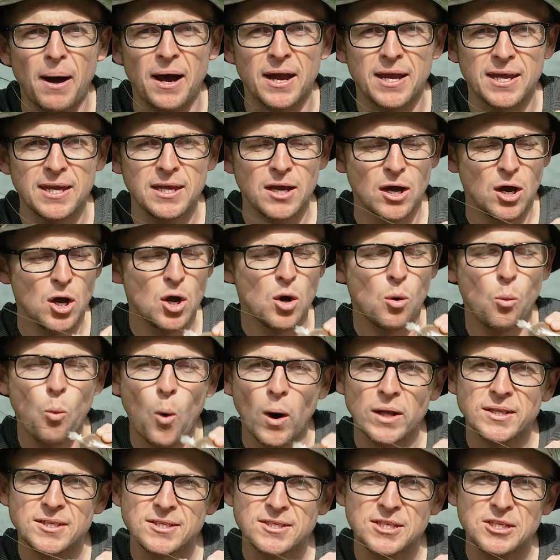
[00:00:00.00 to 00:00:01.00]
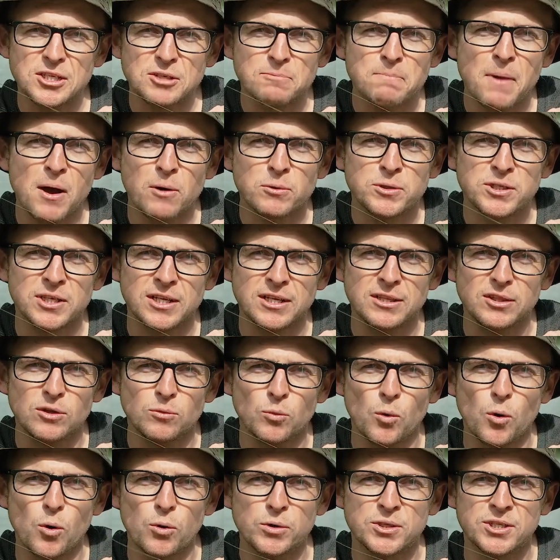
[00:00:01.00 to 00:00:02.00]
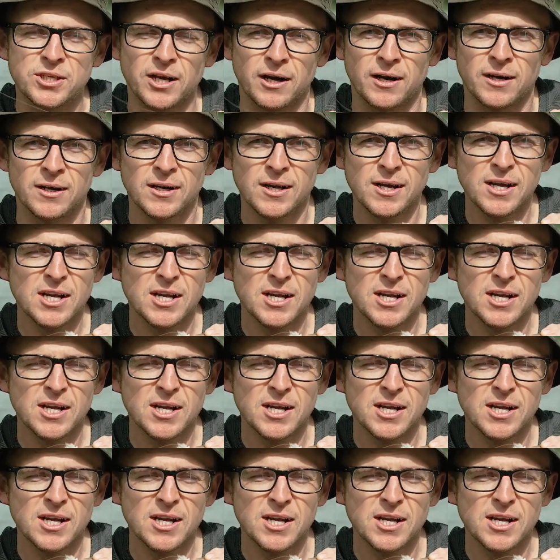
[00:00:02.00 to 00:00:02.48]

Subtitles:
of bait once it's melted in the water.